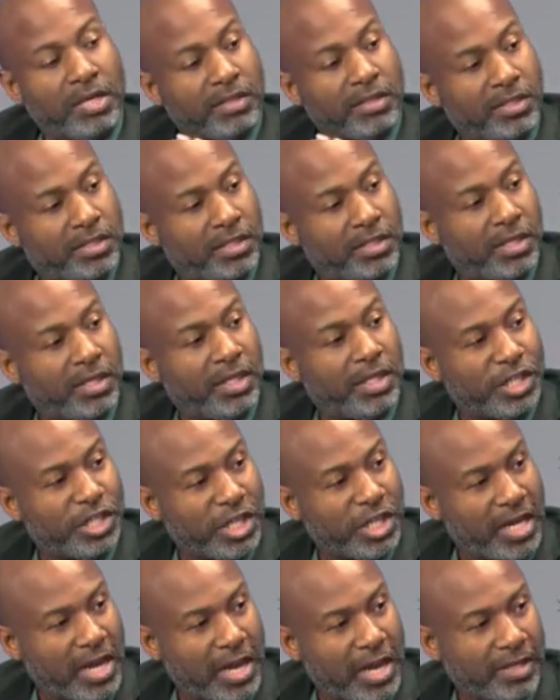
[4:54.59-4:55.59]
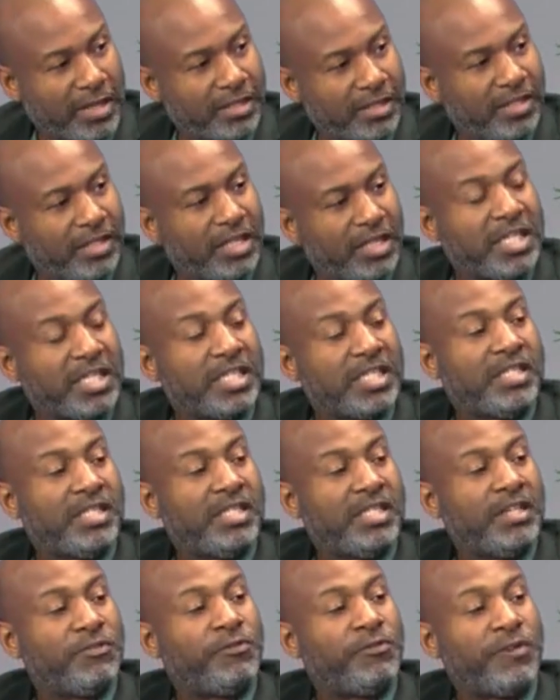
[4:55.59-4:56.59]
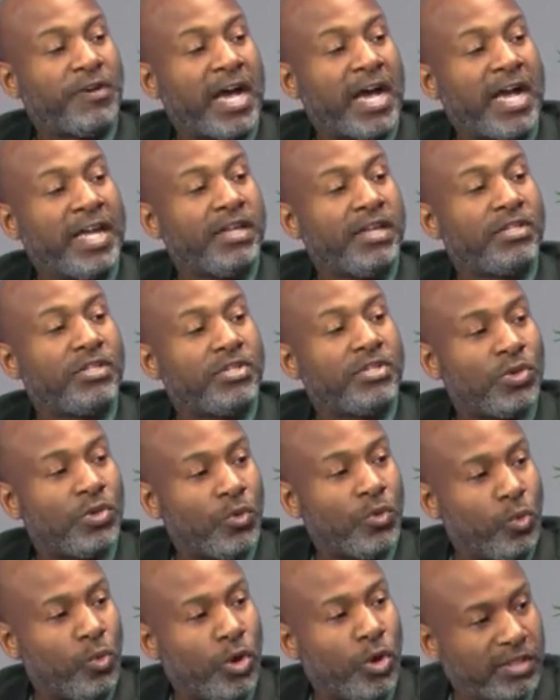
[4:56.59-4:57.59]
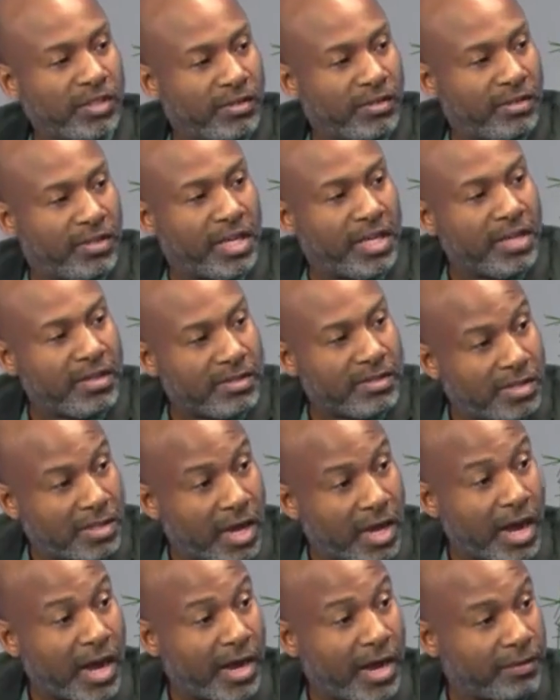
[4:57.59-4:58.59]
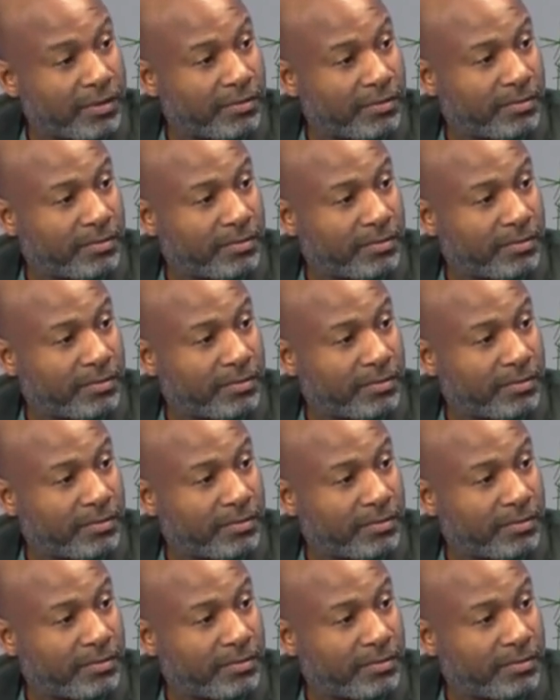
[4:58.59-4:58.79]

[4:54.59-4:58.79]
The THA Act defines what things are.